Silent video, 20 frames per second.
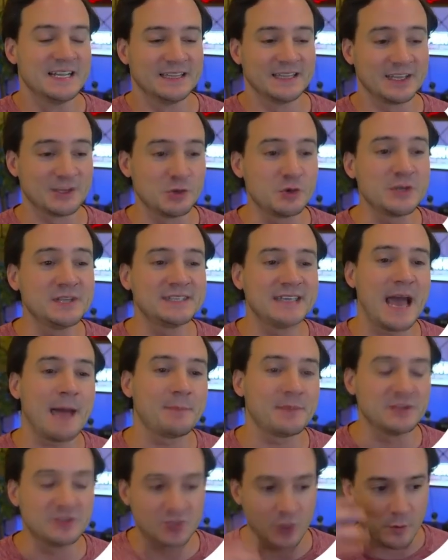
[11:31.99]
Like you can
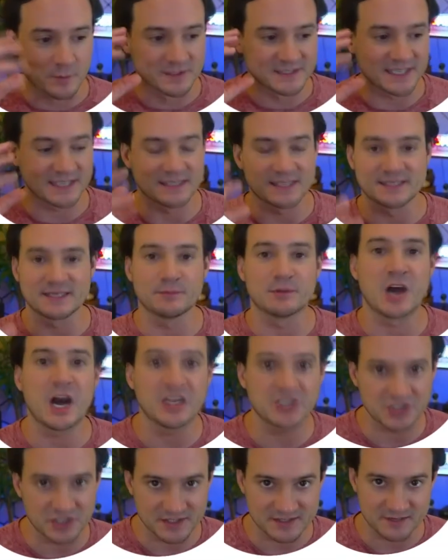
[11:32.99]
tap into almost like the
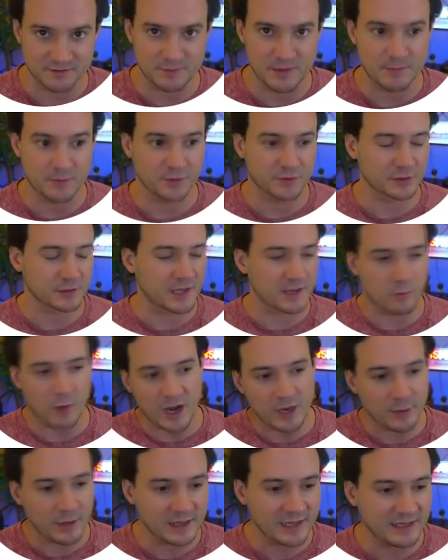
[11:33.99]
subconscious of people. They're like,
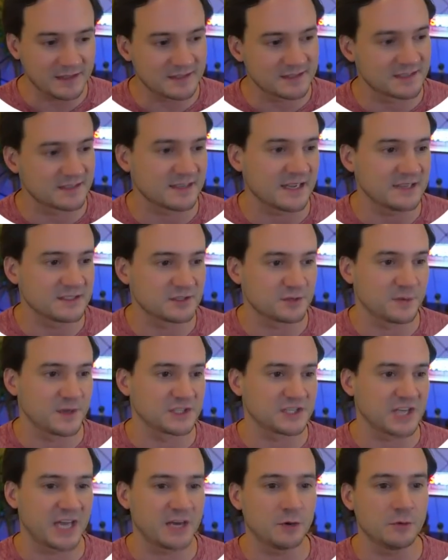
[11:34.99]
why do I like this design so
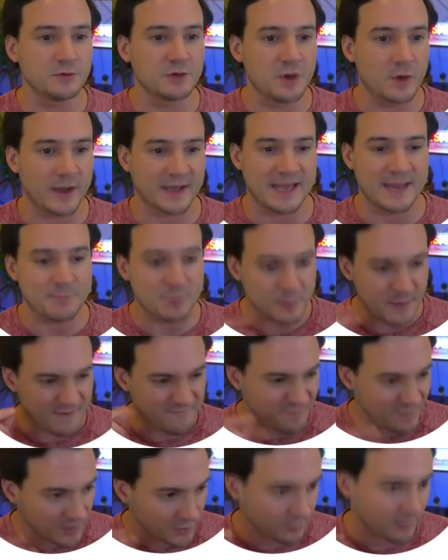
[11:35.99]
much? I don't know. I can't put my
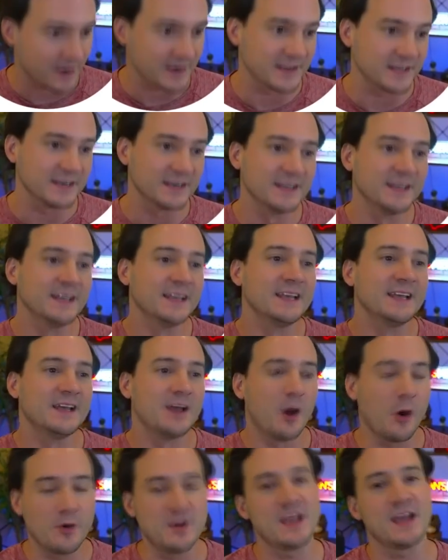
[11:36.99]
finger on it.
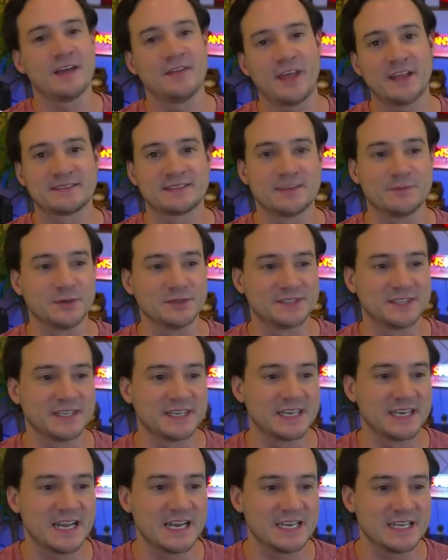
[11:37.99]
Oh yeah, that's the Molson
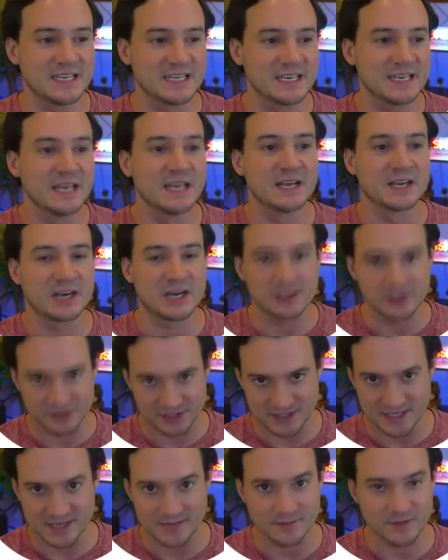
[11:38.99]
Canadian color
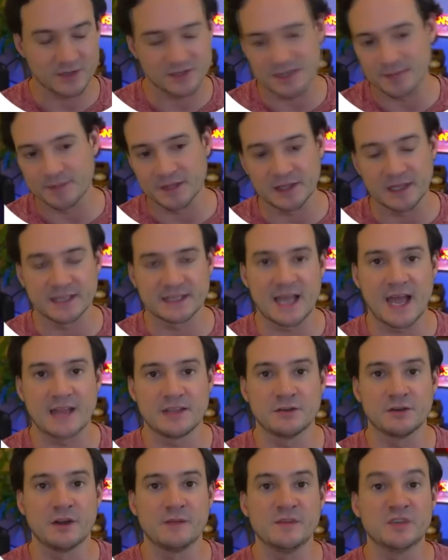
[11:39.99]
scheme or something like
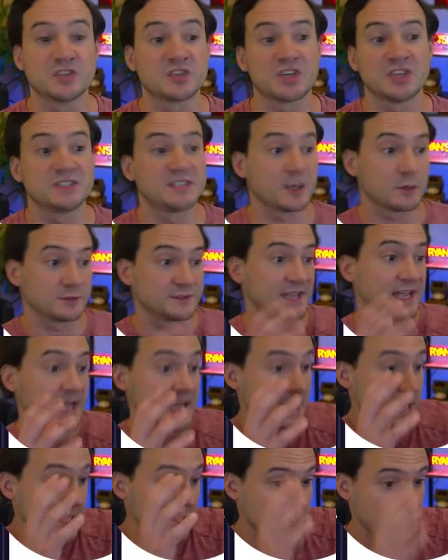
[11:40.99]
that. You know what I mean? Just because there was
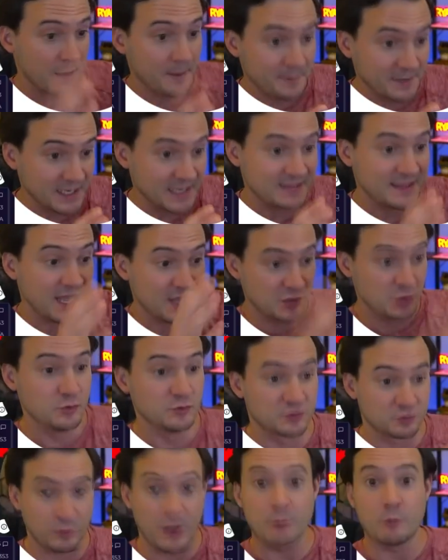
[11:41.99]
a company that
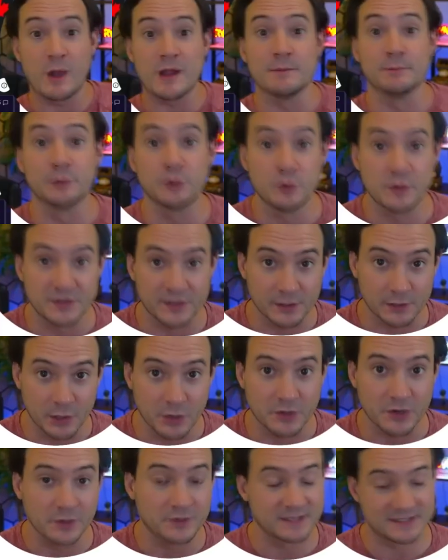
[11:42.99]
used red, white, and blue in their
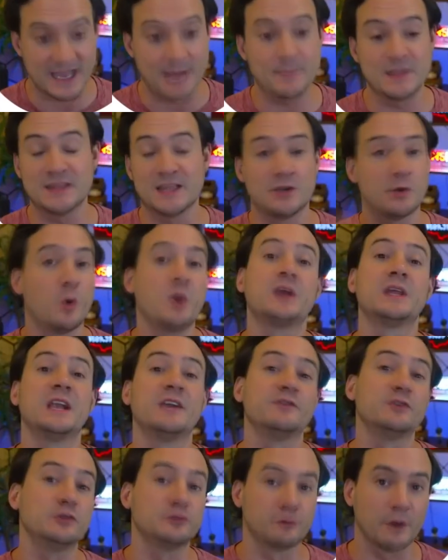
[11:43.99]
logo does not mean that no one can
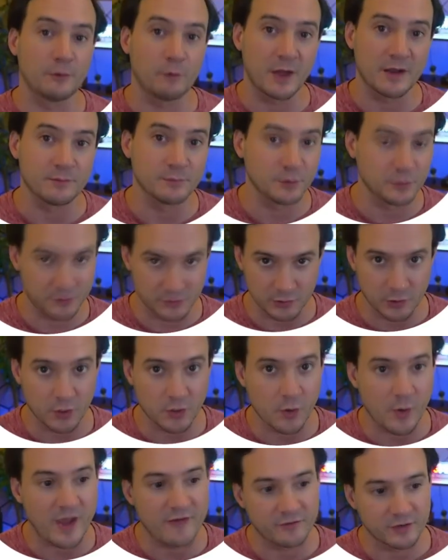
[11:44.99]
ever use red, white, and blue in their
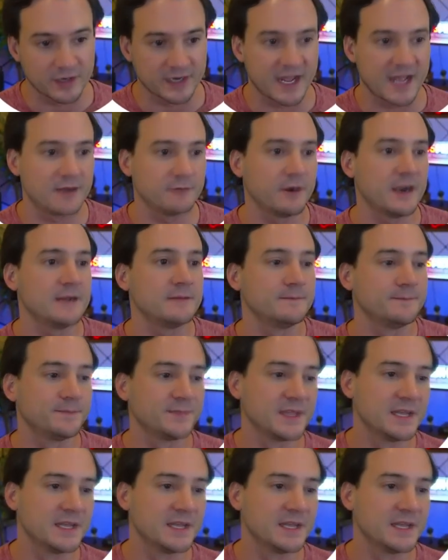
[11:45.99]
logo ever again, right?